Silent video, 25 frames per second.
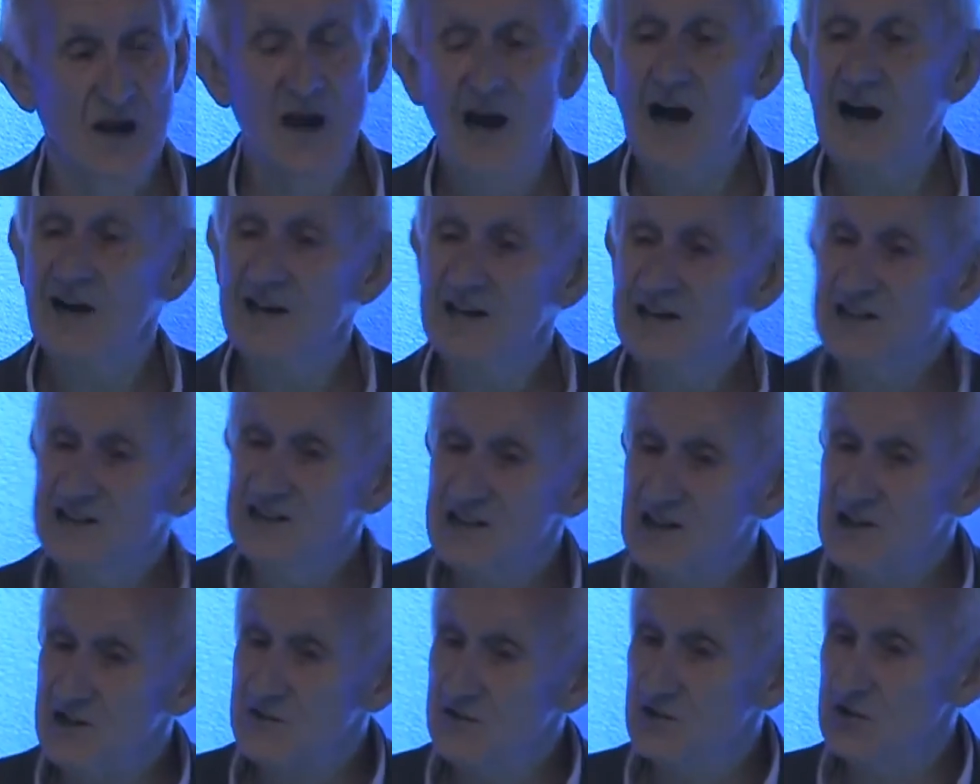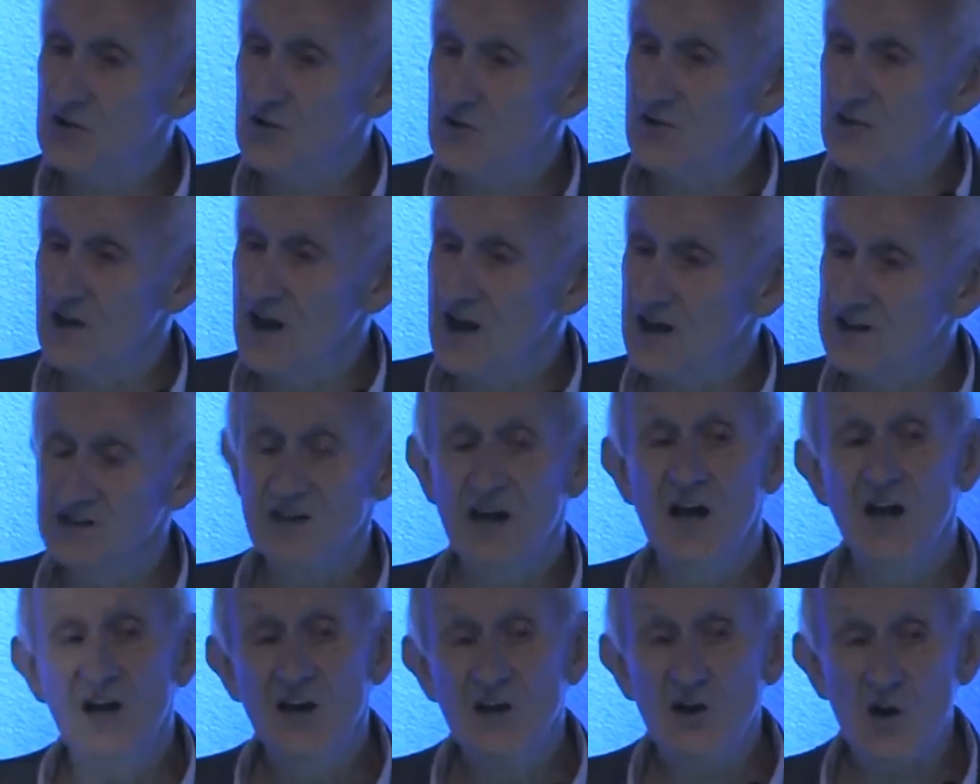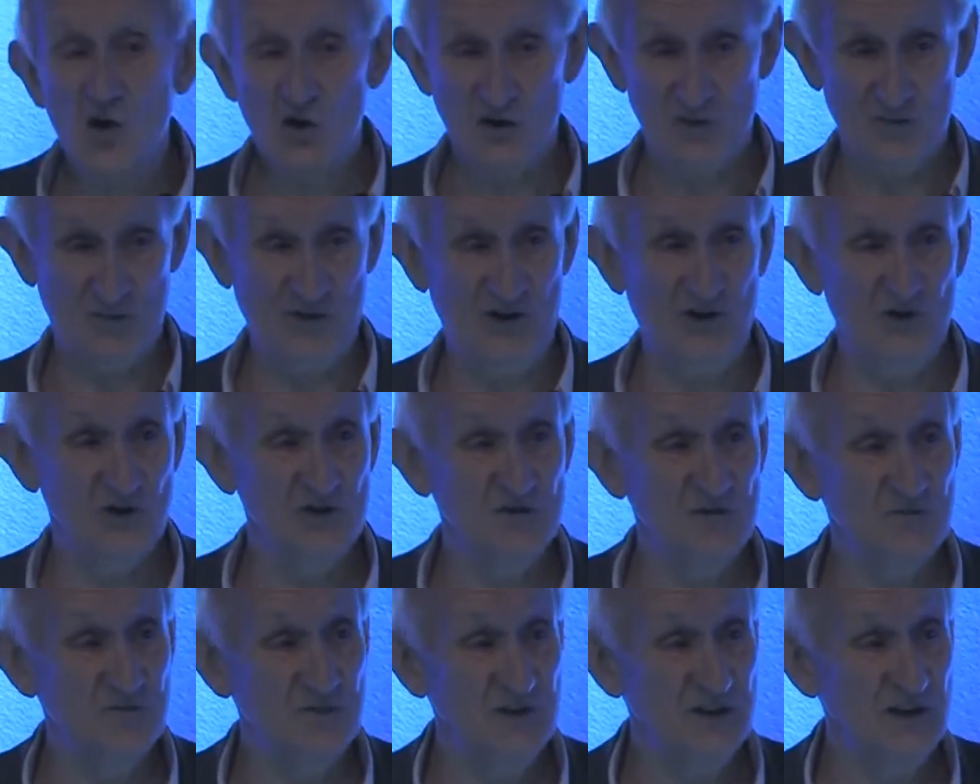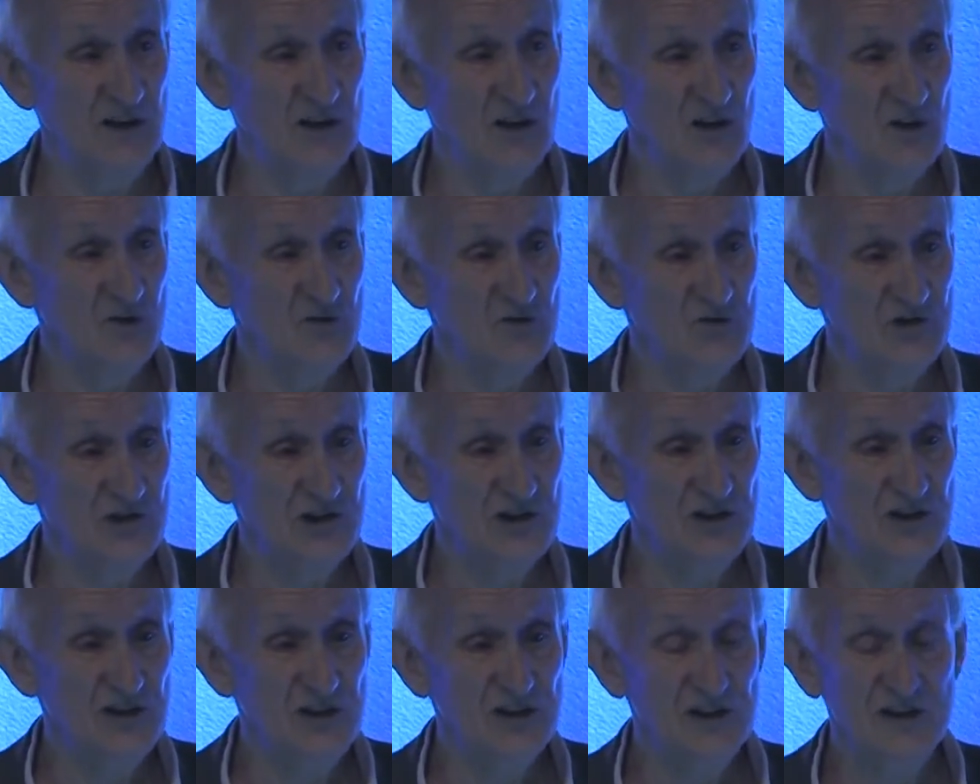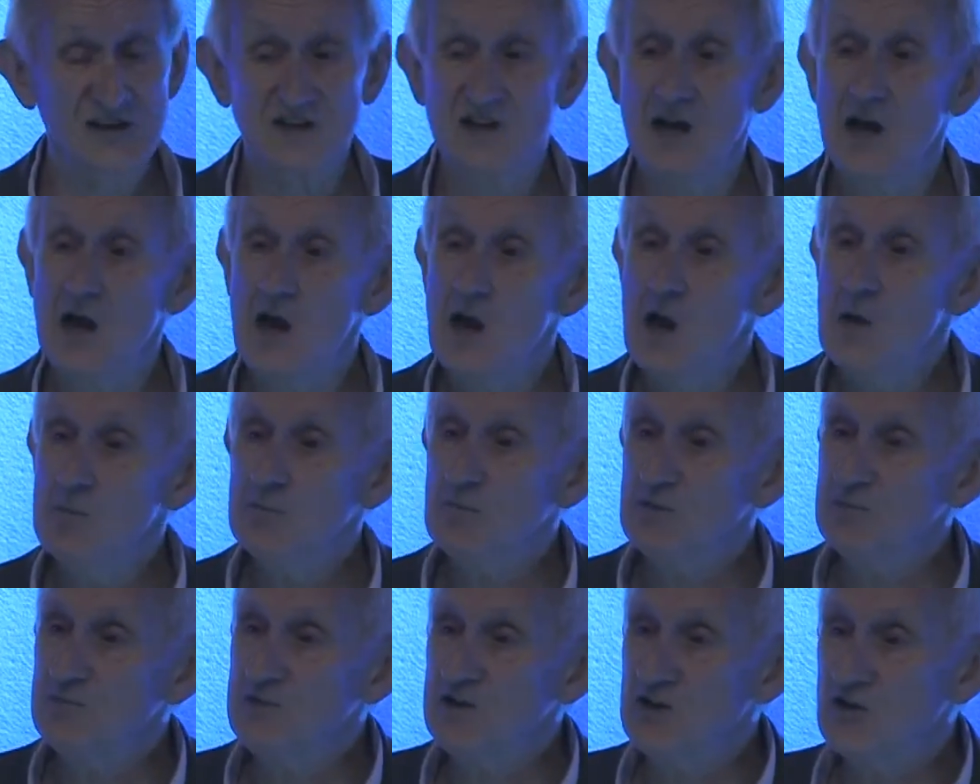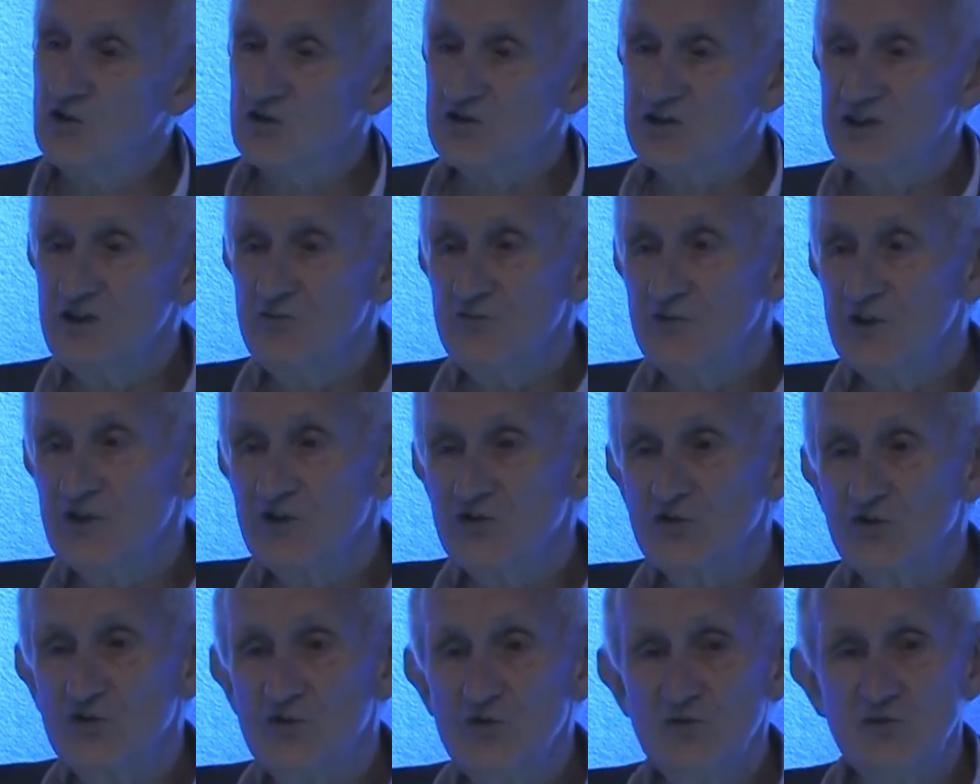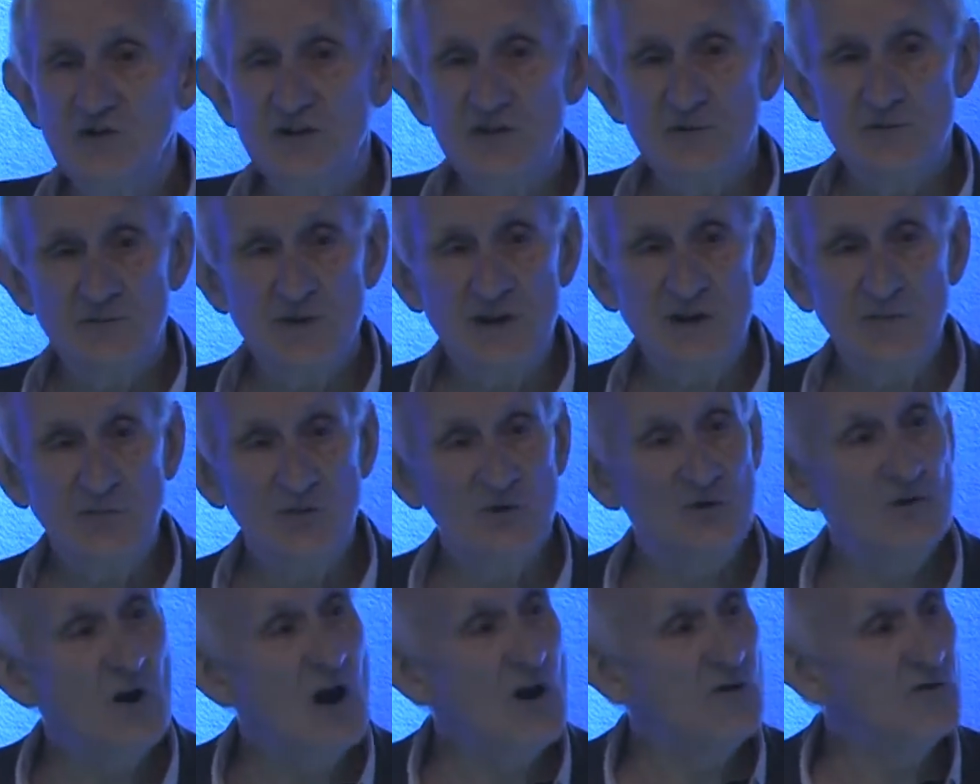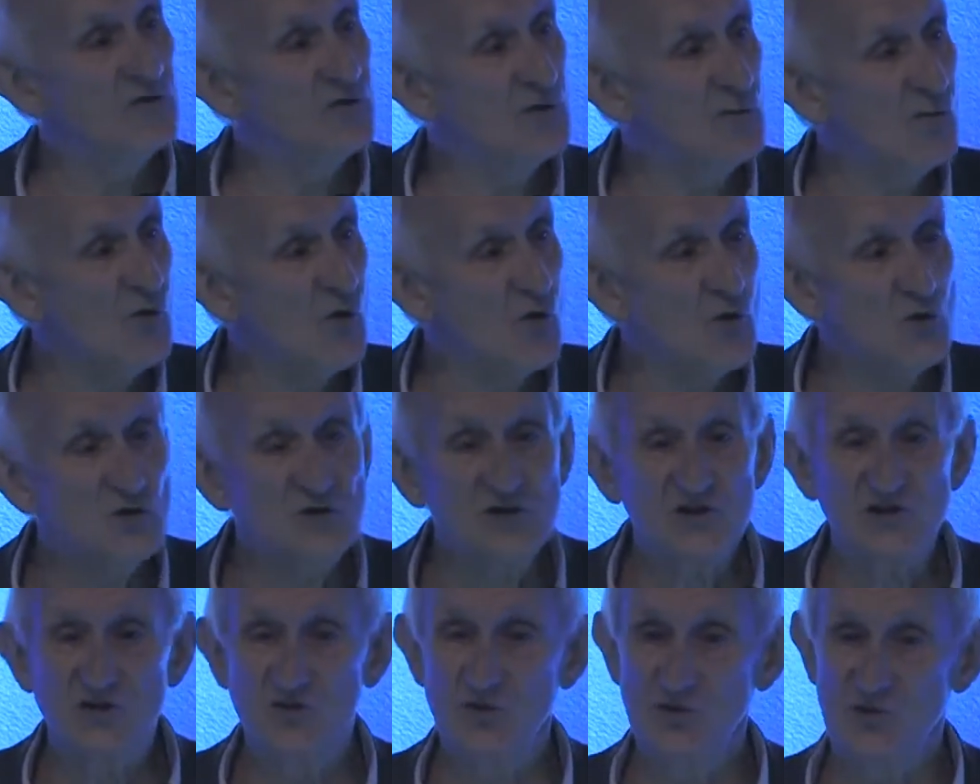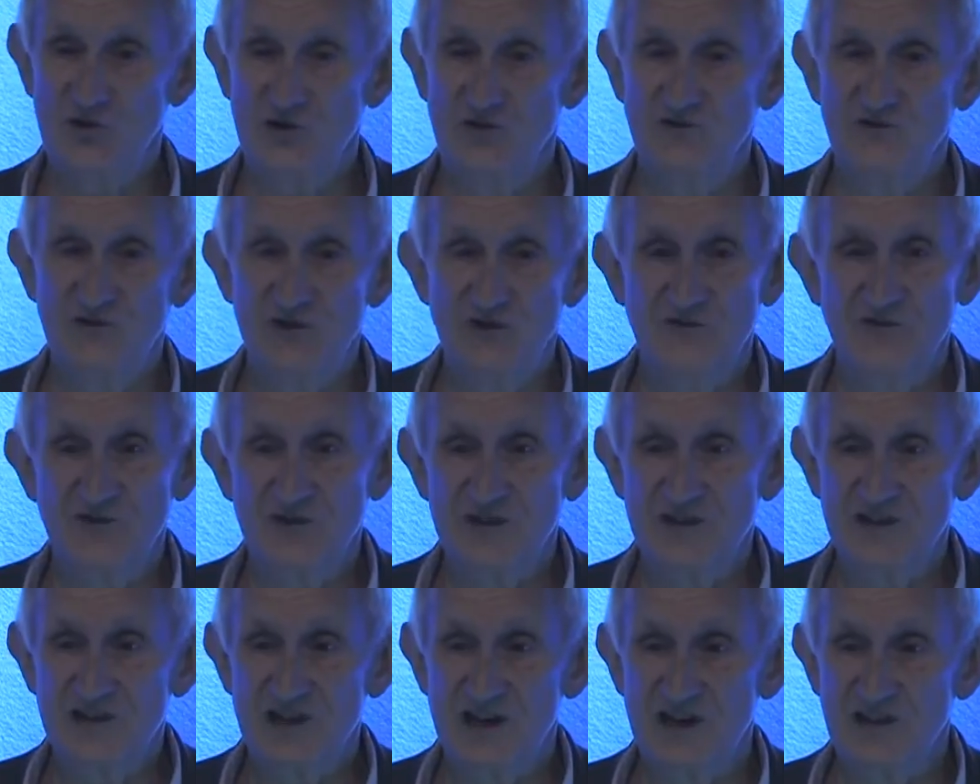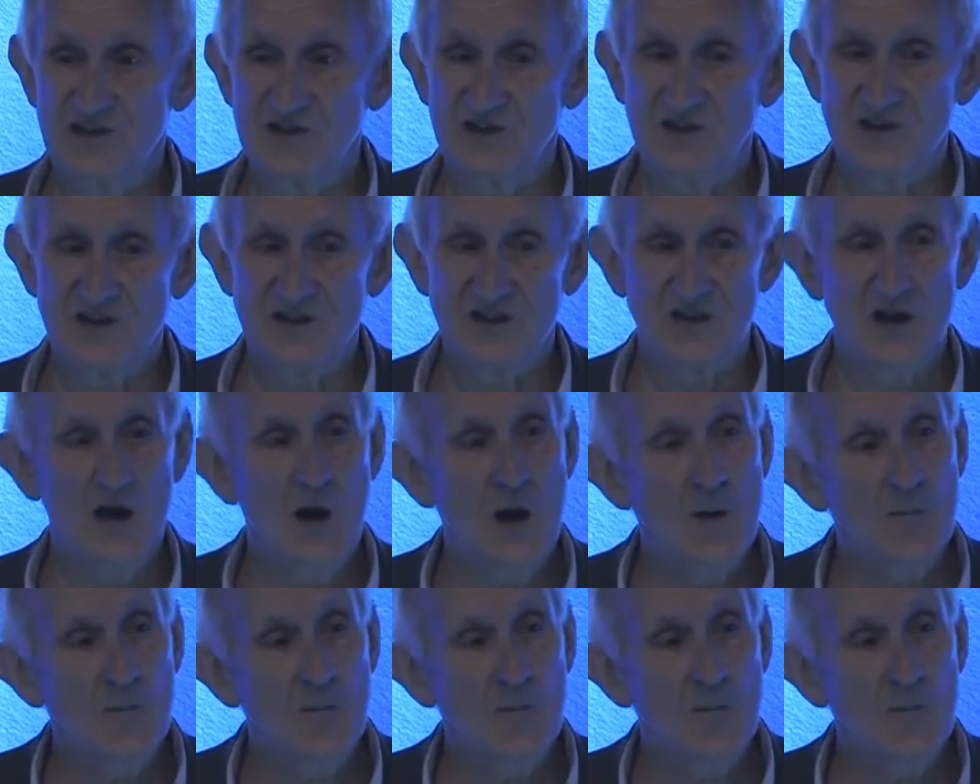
And he delivered on that, not because of being a lone genius, but because he recruited people from all sorts of different sectors.